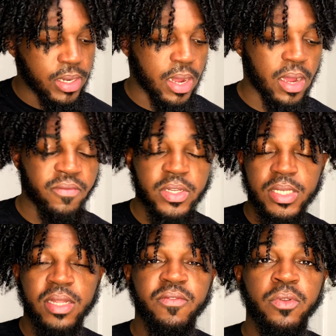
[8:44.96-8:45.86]
Now,
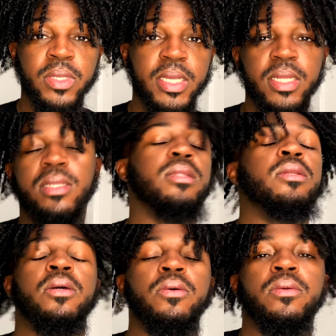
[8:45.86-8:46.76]
obviously, if you did, you
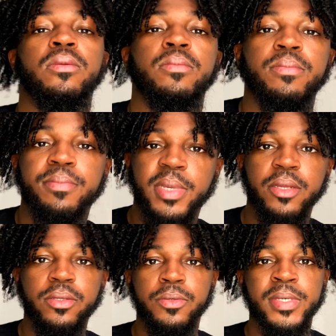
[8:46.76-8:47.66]
know,
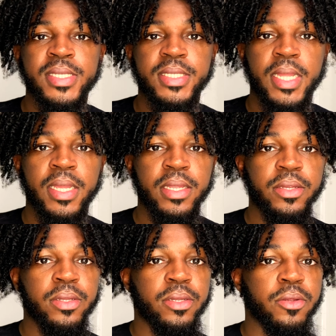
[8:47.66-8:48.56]
bigger twists,
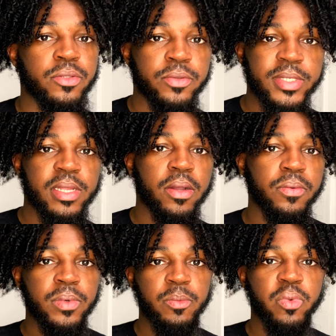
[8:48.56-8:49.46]
then your twist
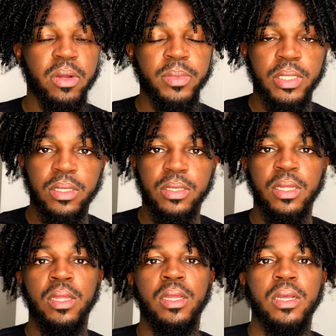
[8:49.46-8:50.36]
out would probably look
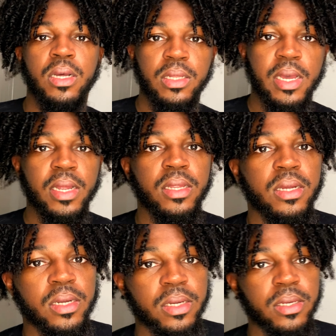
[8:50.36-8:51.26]
a lot
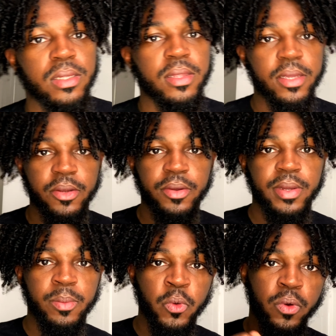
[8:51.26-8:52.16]
thicker
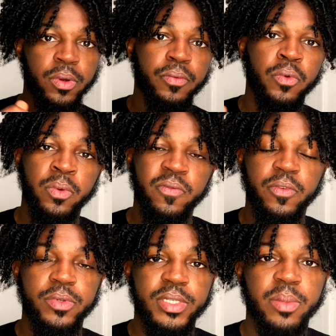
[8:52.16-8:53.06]
and more room
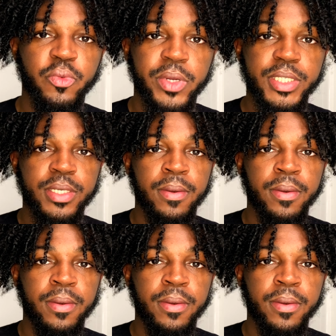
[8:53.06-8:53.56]
for separation.